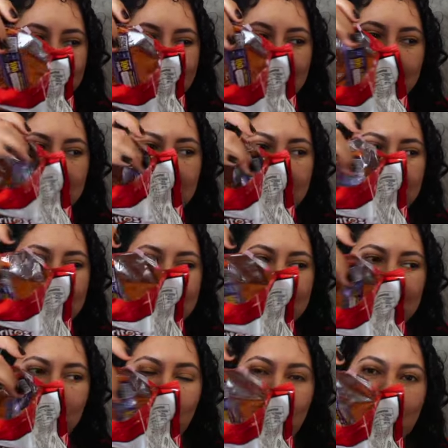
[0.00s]
Sometimes it gets
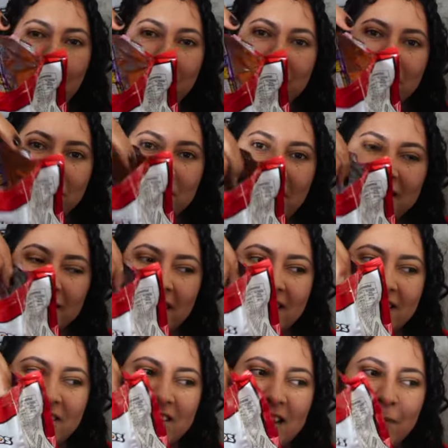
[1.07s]
in the way when you're trying to get
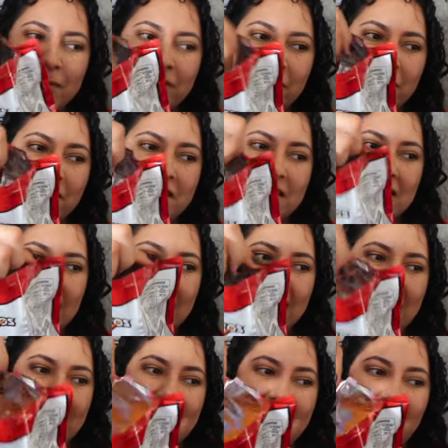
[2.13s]
the chips, so you just like
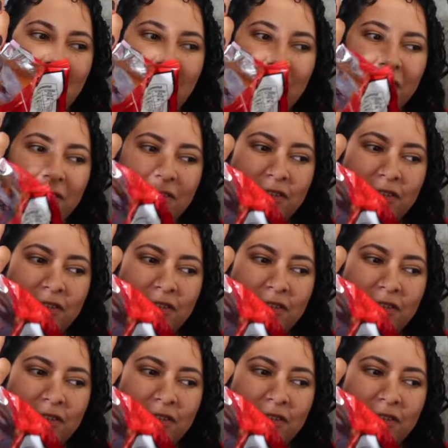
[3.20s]
yank it off.